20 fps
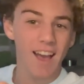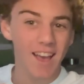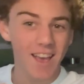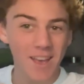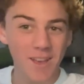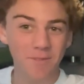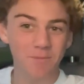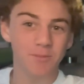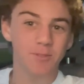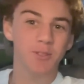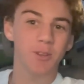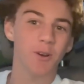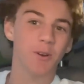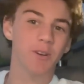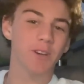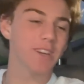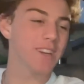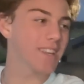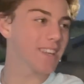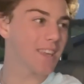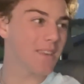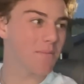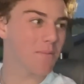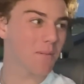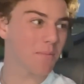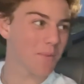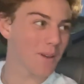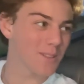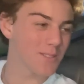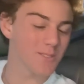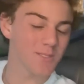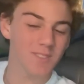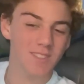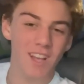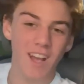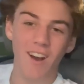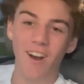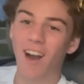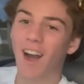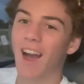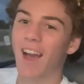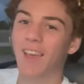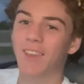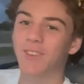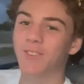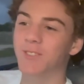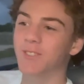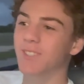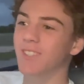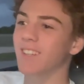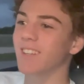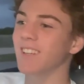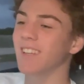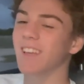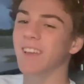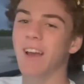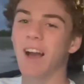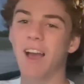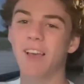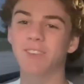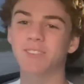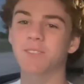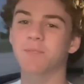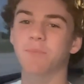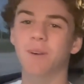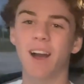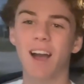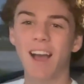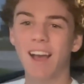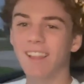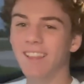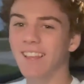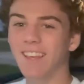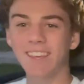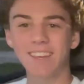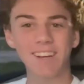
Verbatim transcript: am so good at keeping pencils now. I used to I used to buy oh. like